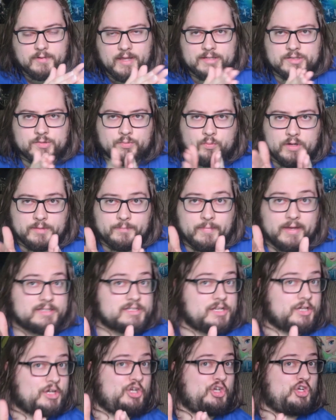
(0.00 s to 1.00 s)
that's what
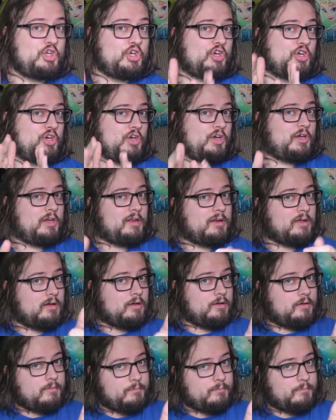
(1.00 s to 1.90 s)
makes a good